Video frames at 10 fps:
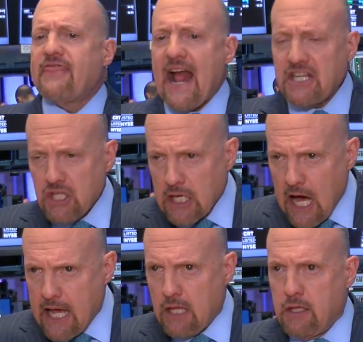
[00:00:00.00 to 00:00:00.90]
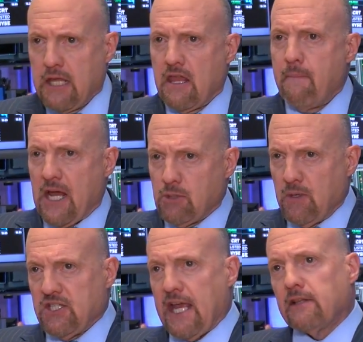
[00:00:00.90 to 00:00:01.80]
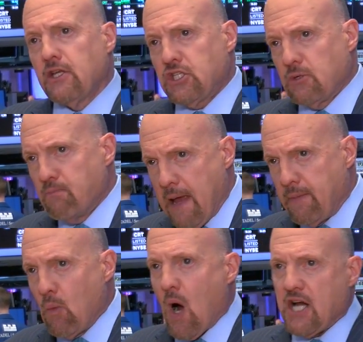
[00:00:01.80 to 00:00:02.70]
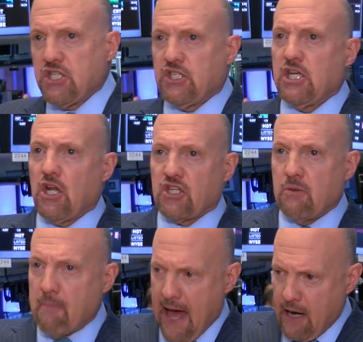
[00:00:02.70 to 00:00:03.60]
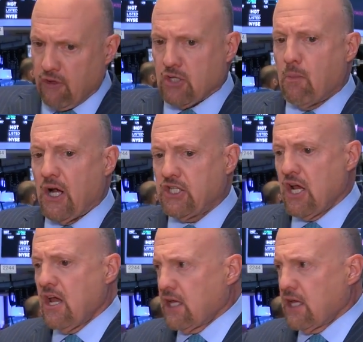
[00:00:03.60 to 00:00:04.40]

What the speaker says: That's the kind of thing that makes me say, listen, maybe Washington doesn't matter as much,